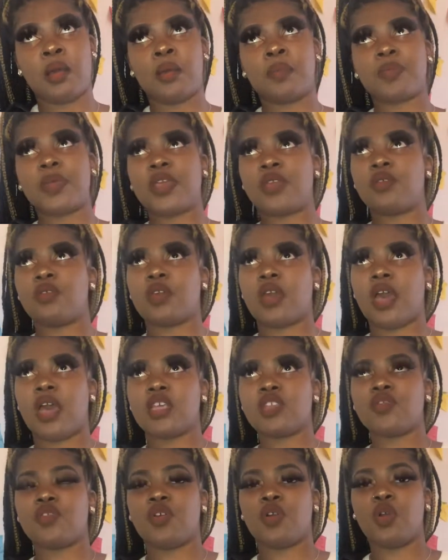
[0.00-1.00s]
Thank you
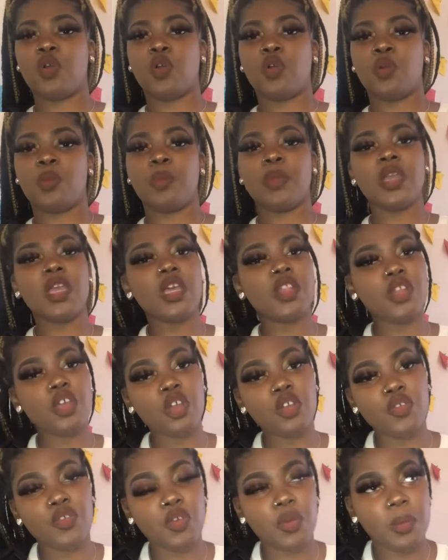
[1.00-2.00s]
guys for being
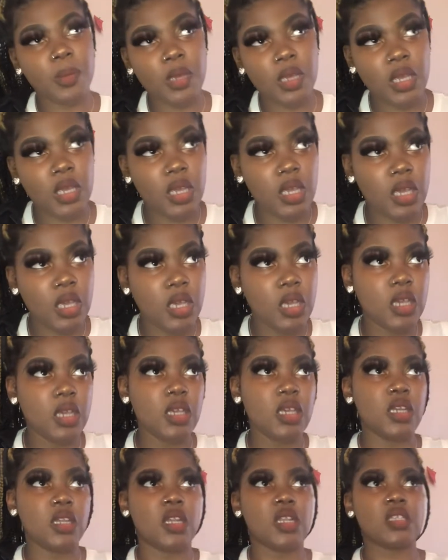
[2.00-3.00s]
there for me
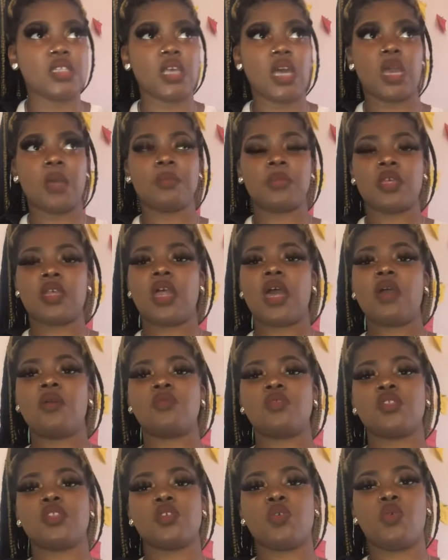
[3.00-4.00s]
in the time that I
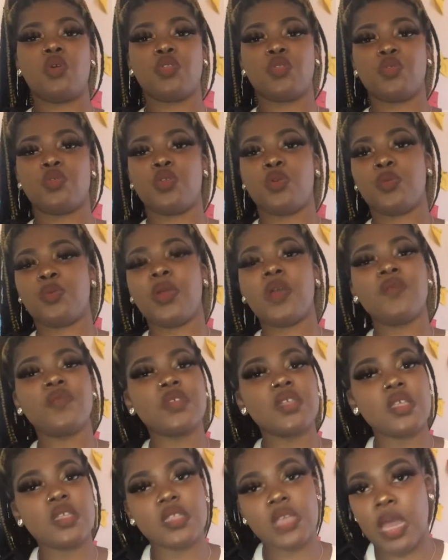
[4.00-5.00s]
was going through the
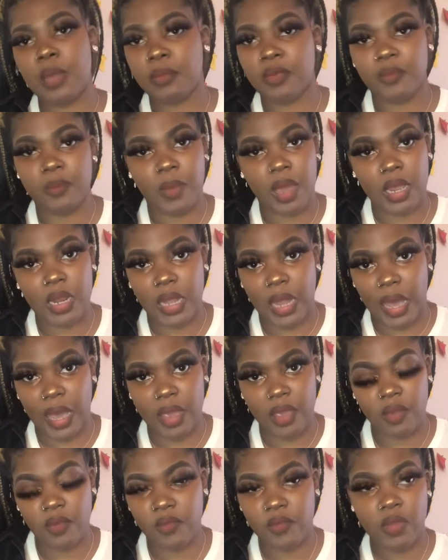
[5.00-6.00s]
roughest time of my
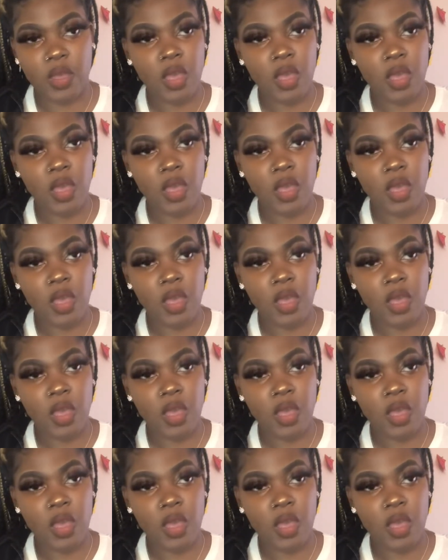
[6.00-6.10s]
life.